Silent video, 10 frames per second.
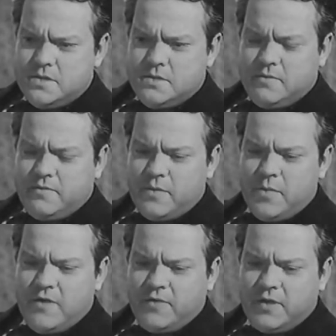from
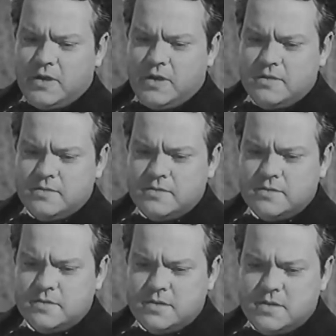Africa.
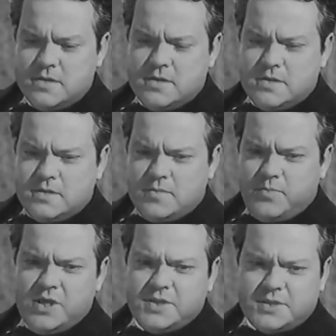The
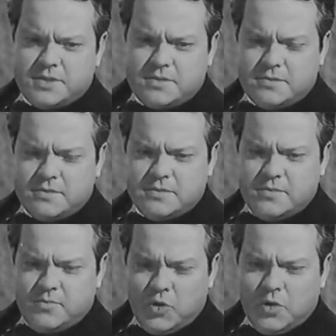beast, the
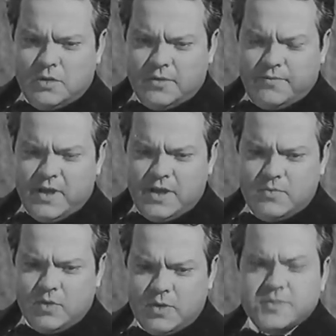bull, the fighting
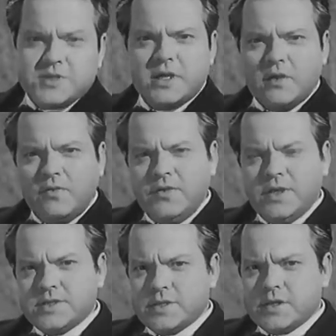bull himself,
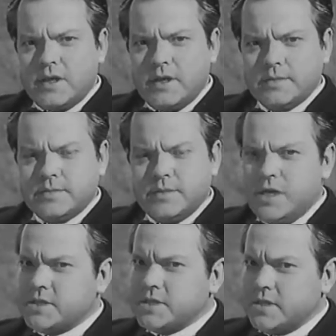is
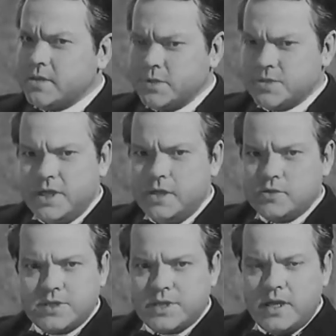easily the most
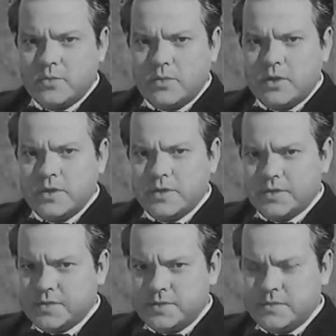dangerous animal on earth.